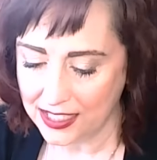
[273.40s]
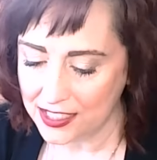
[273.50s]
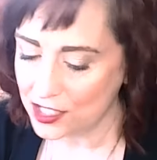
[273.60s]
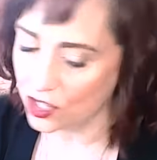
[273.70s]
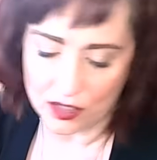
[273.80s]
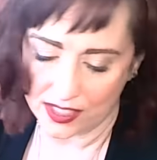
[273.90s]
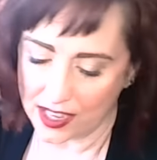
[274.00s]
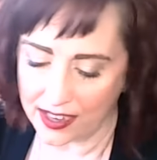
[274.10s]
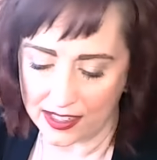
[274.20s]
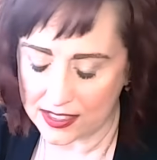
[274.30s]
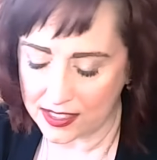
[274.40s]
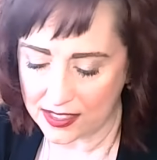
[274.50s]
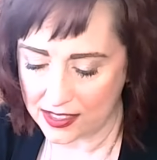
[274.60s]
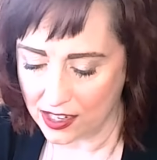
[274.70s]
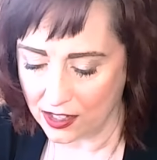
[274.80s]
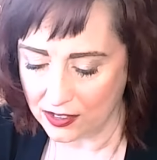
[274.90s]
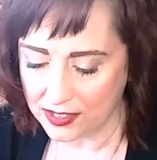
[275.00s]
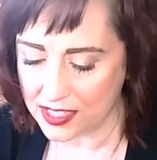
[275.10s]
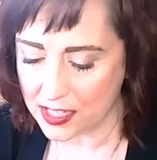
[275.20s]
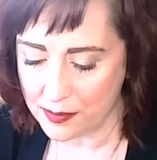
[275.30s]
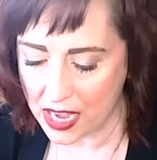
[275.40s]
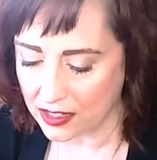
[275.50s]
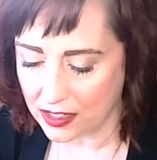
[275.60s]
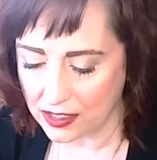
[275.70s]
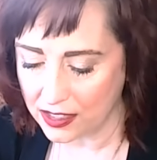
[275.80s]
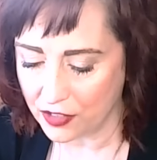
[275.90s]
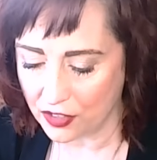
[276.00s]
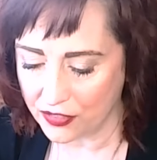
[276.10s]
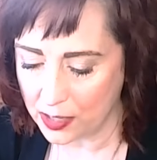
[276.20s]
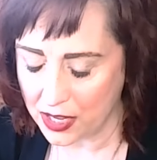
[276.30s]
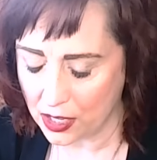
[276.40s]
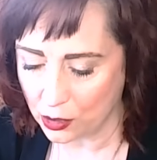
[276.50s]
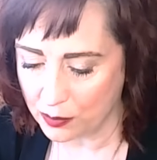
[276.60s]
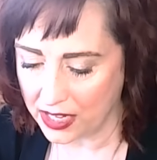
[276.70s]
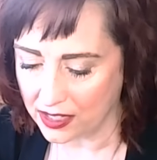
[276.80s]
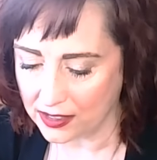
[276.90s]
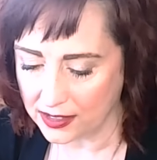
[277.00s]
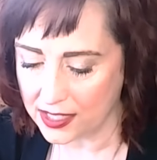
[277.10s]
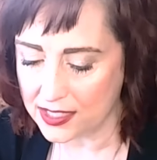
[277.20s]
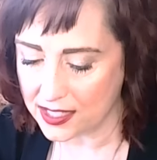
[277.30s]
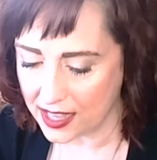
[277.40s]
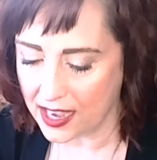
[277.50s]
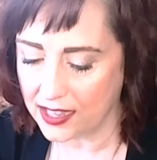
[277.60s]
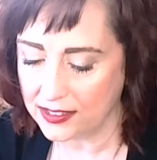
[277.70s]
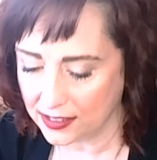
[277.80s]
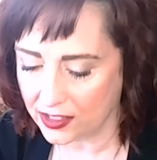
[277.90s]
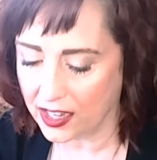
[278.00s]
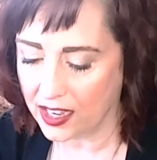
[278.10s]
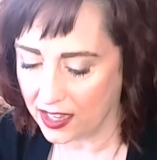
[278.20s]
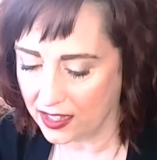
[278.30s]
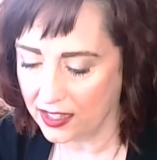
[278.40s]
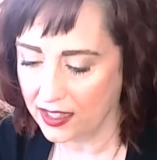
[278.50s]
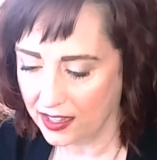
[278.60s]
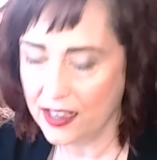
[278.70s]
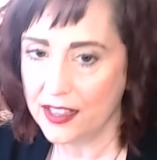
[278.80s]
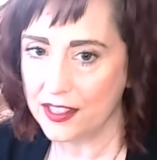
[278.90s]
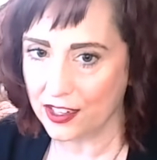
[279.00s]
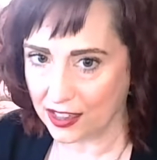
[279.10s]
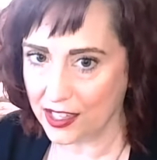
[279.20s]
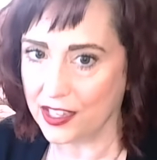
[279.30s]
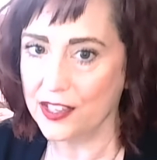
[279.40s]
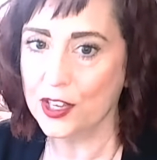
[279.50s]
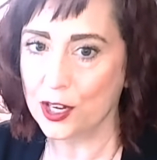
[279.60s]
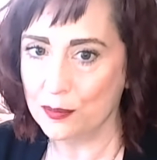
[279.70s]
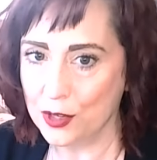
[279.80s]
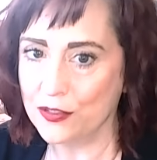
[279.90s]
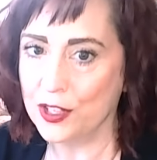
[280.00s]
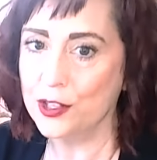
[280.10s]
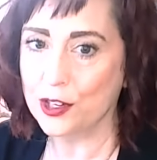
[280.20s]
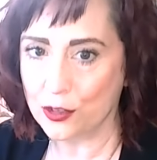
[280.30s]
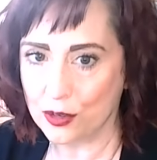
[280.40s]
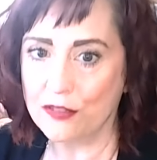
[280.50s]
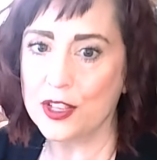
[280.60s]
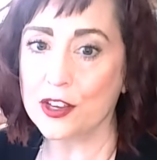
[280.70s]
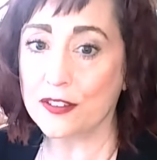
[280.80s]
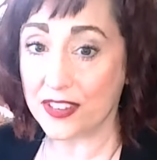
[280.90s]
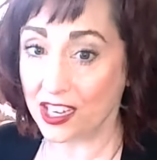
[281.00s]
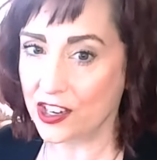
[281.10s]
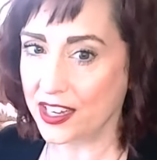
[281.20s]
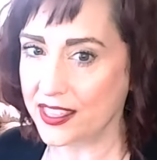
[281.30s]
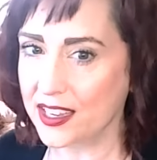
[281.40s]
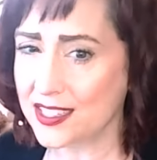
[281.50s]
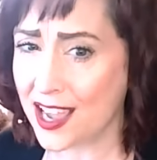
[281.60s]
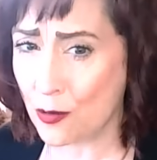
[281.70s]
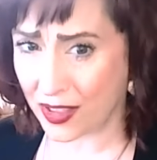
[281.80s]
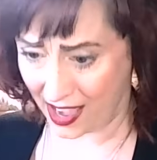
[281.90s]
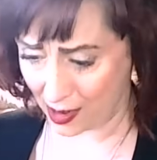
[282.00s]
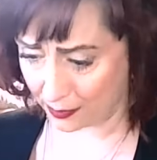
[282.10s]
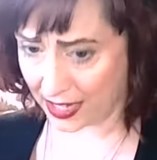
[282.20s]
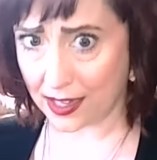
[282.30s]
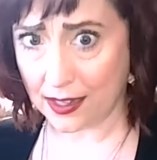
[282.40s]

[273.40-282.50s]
So, and it's, doesn't matter if you're female or male. It's that, okay, they're clicking, they're moving, they're grooving, they're figuring things out without me.